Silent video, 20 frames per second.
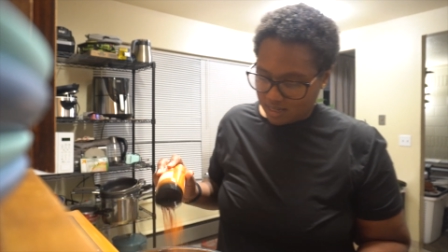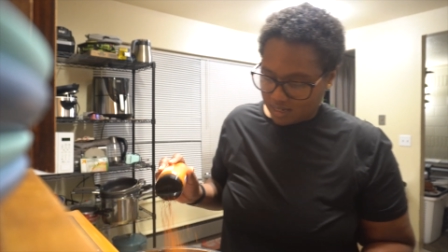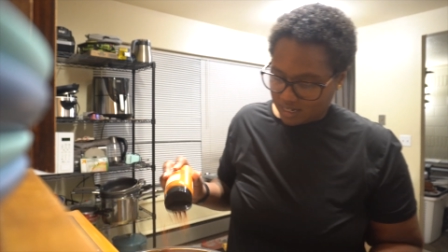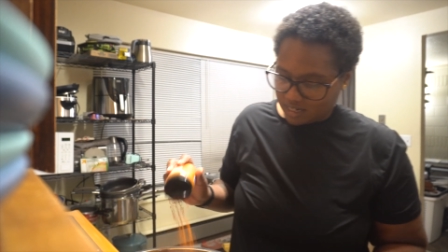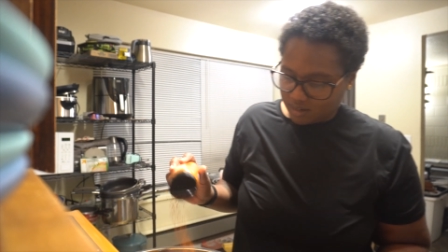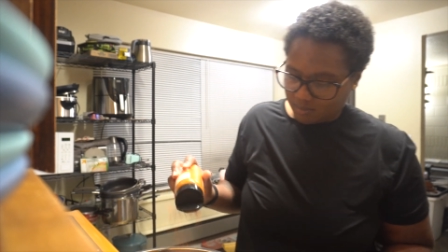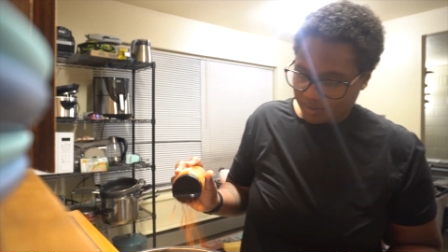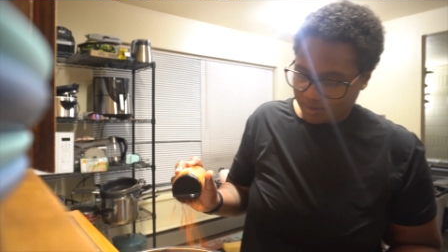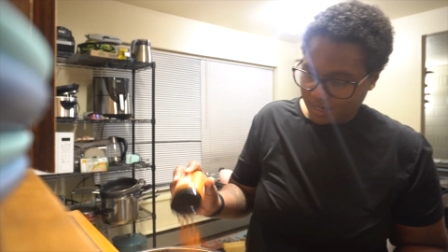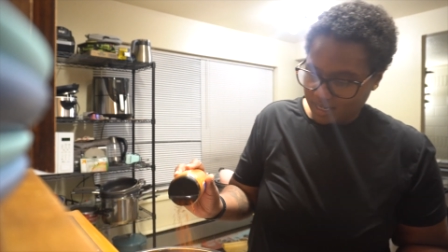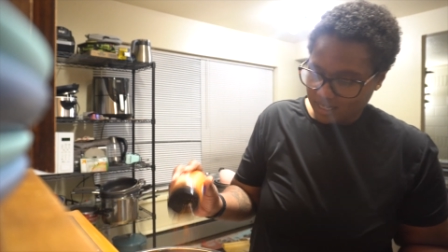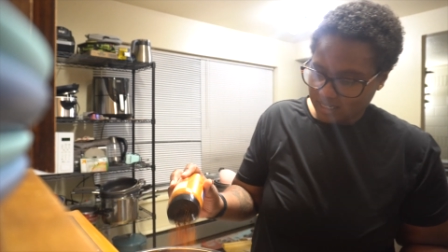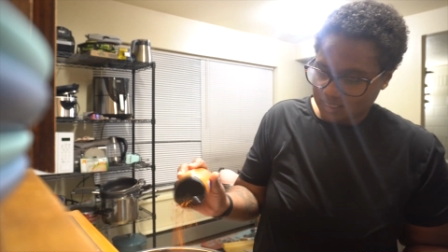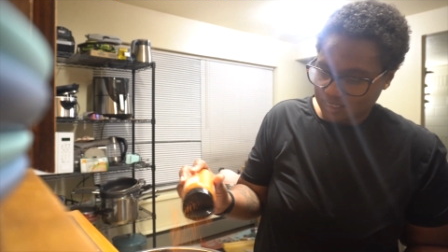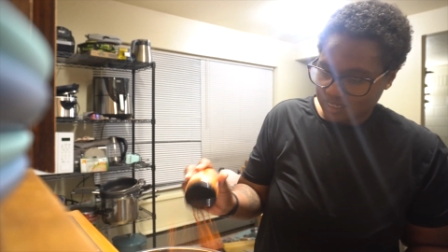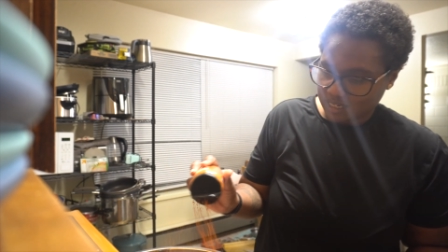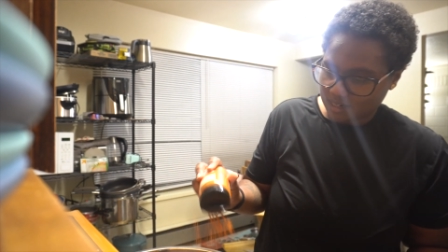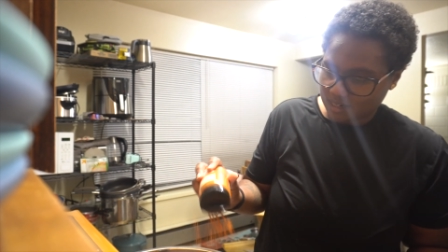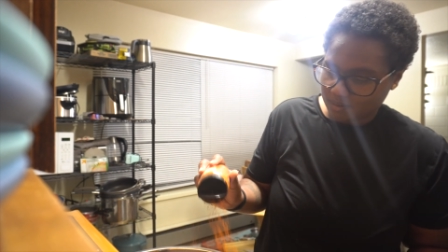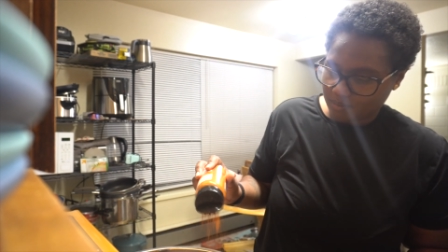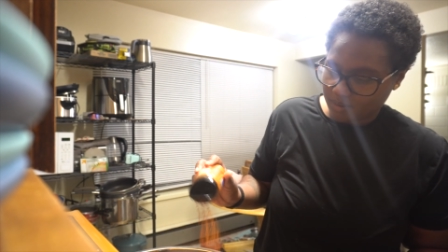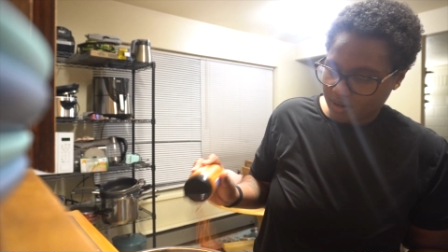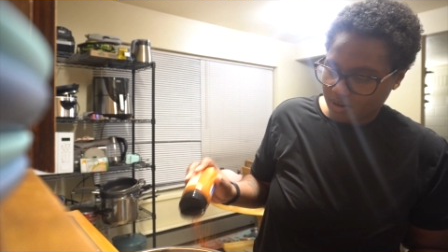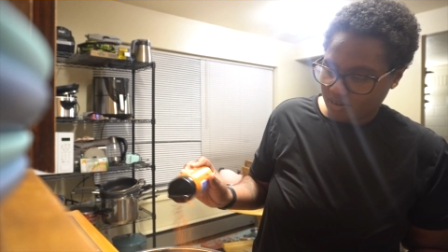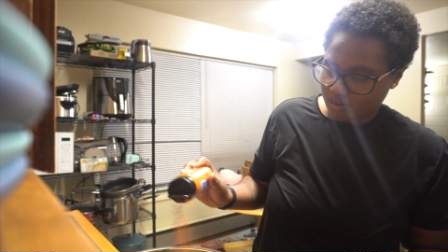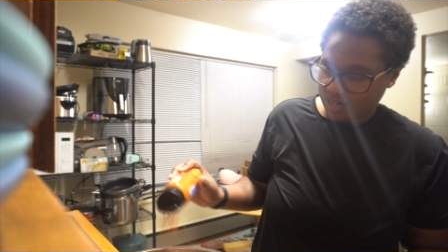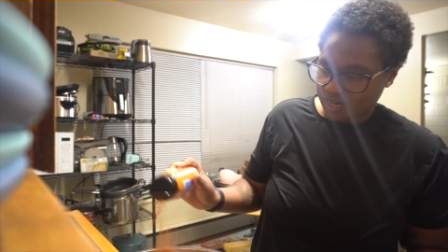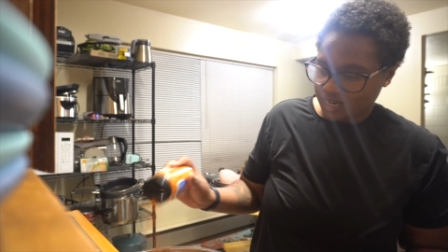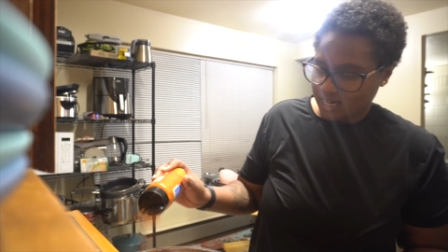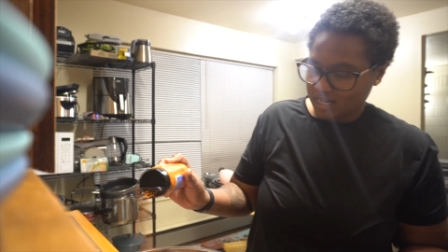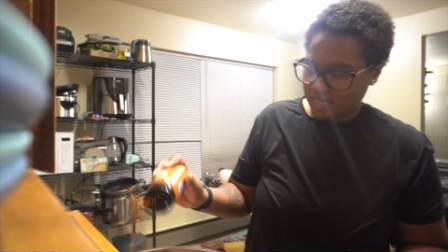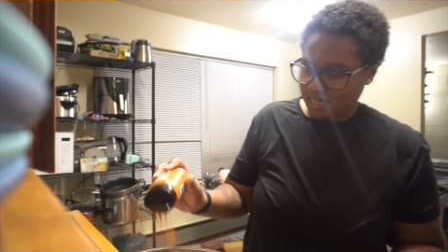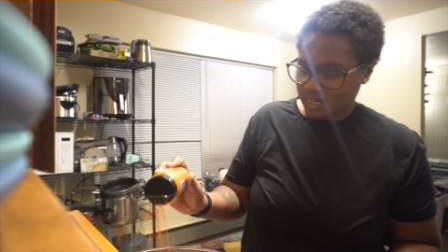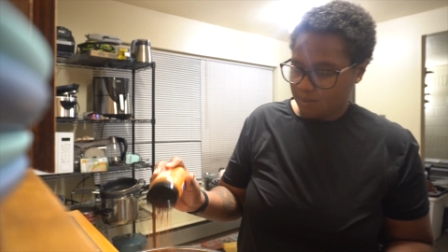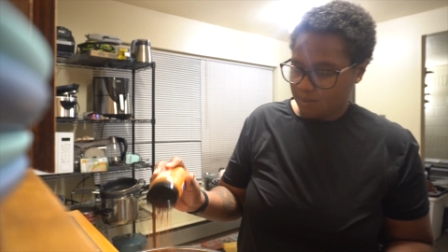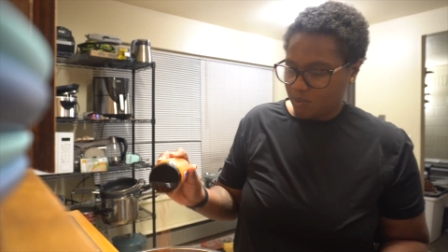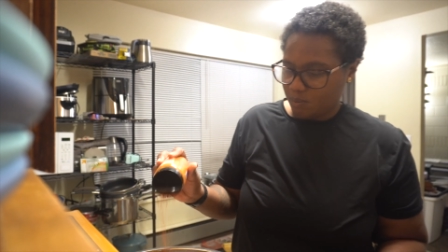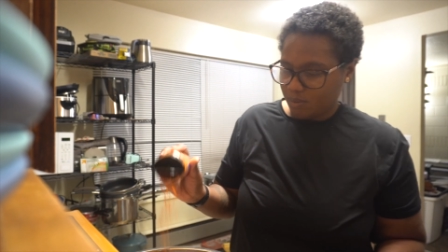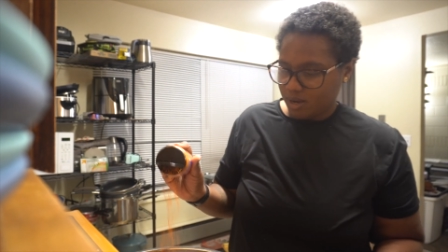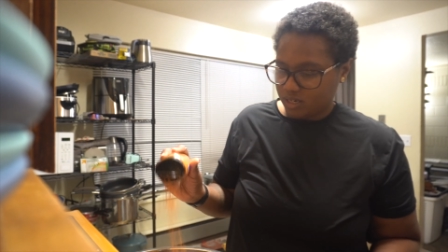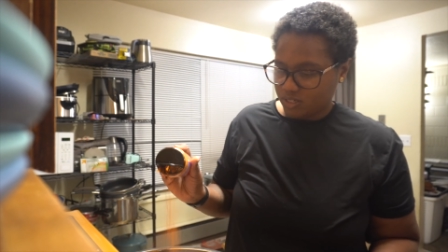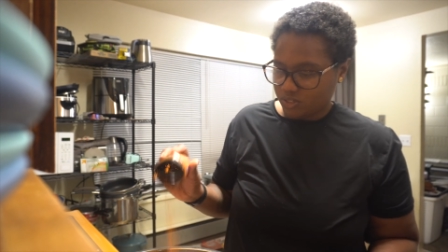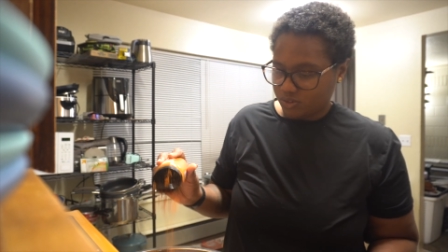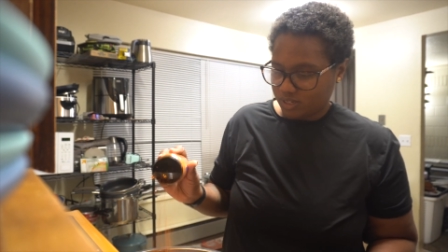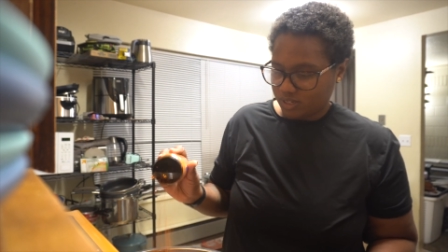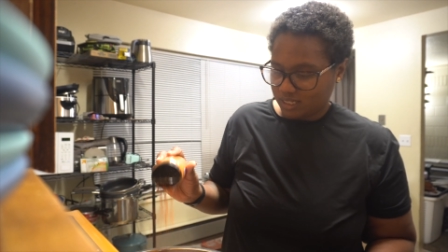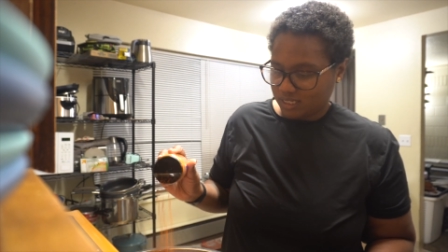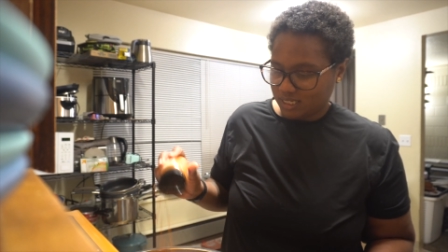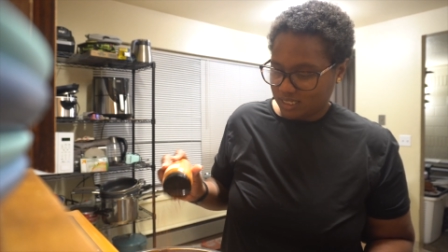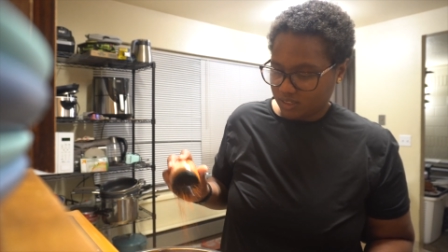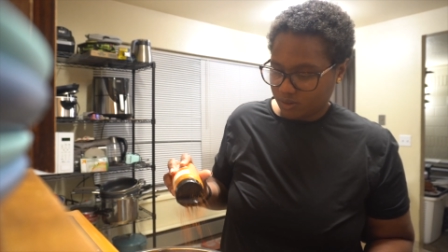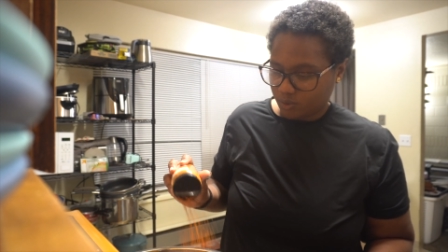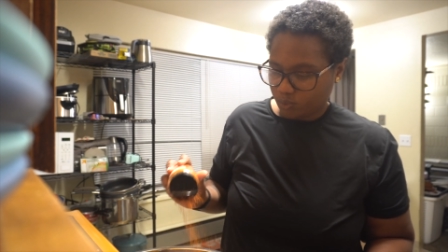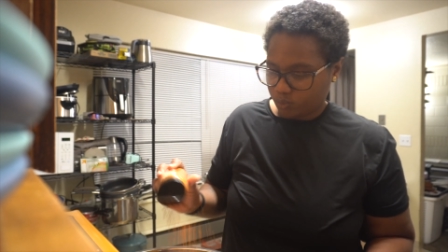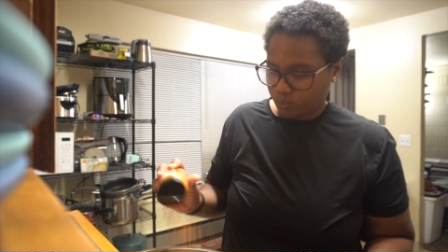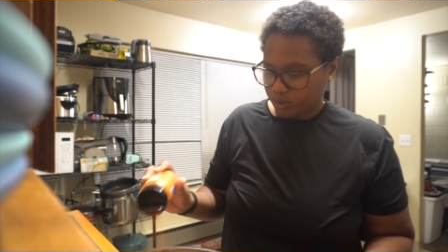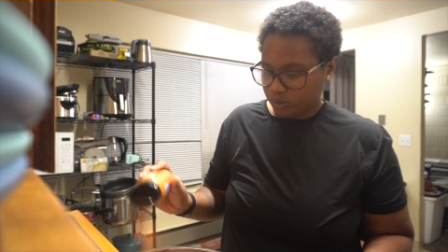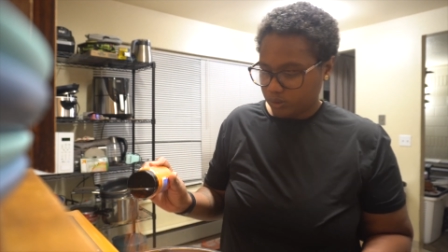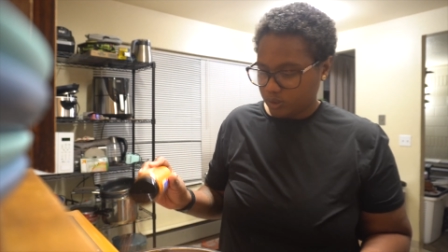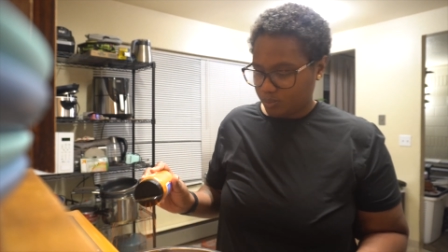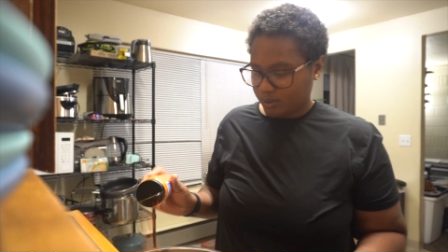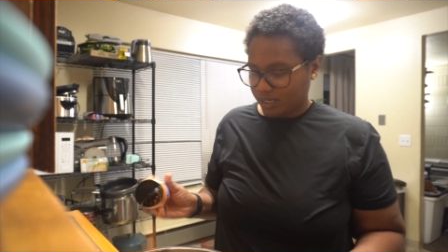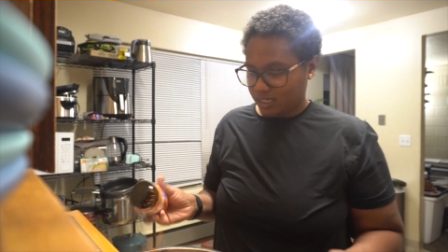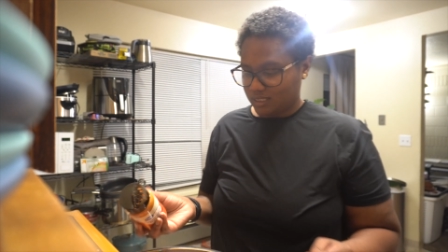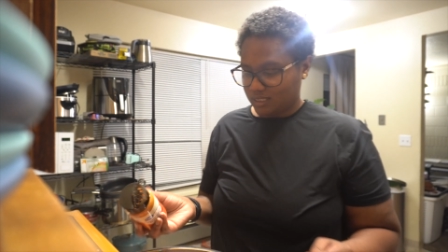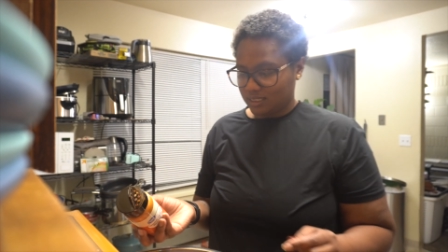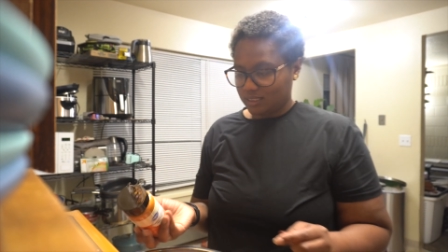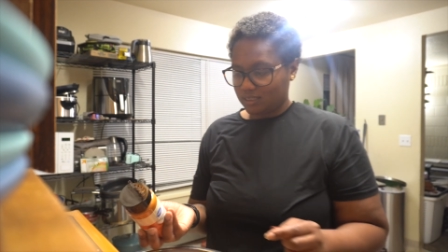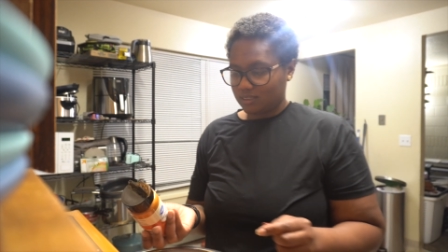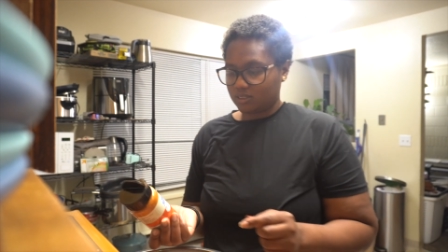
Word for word: get them nice and marinated and I'm gonna make sure that these are real spicy